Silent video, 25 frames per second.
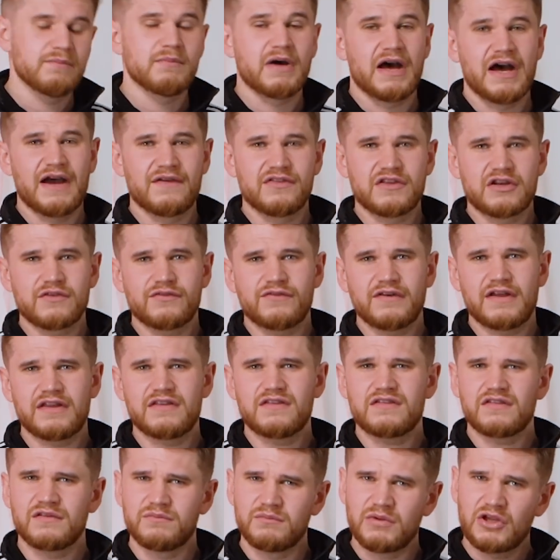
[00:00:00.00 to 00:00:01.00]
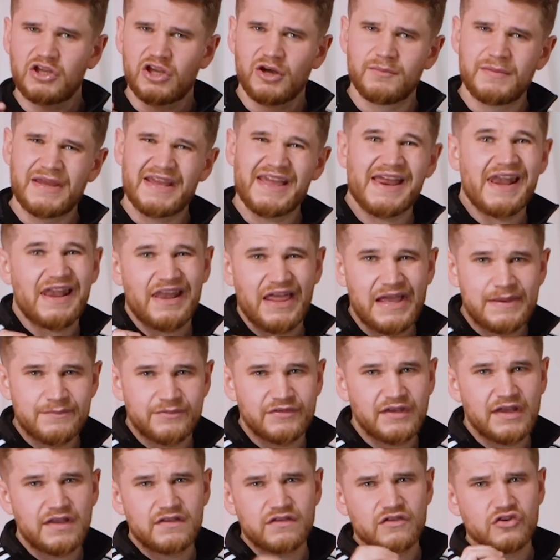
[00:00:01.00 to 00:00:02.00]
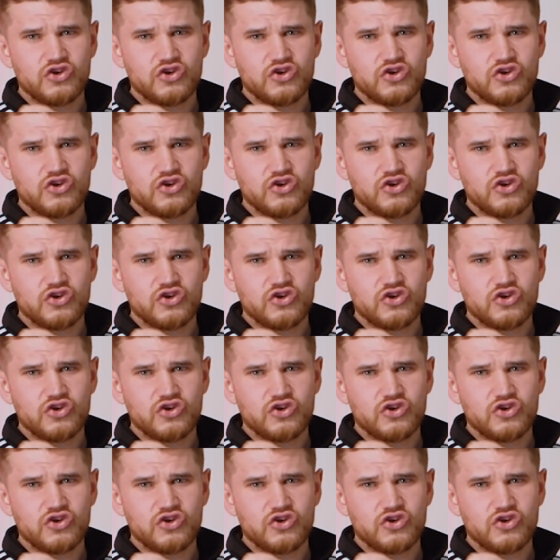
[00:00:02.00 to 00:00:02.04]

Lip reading: behind the defence and becoming Leipzig's